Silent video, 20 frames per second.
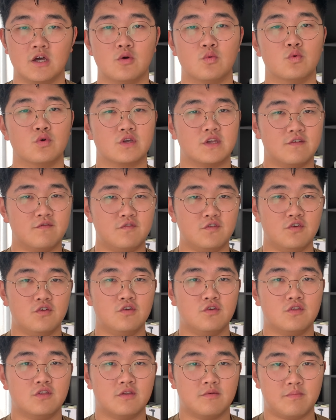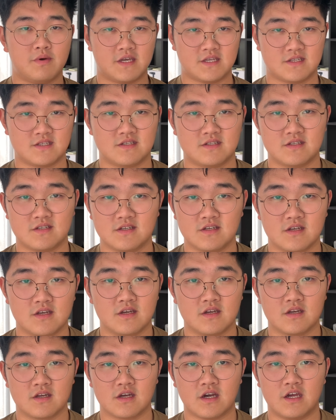will give you the best
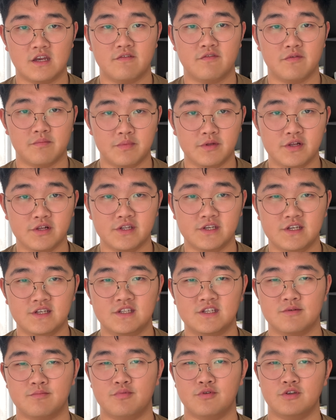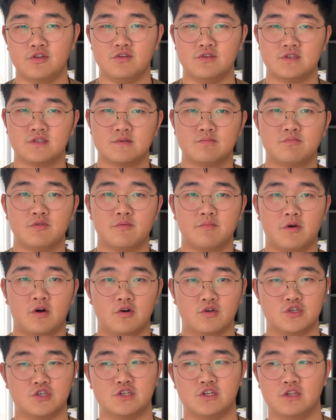kind of ability to produce
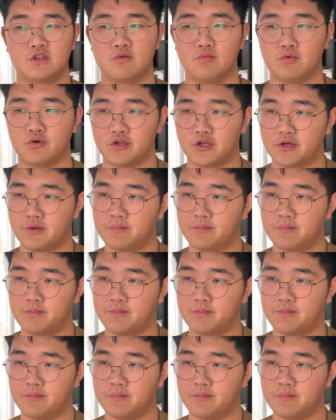propulsion in the water.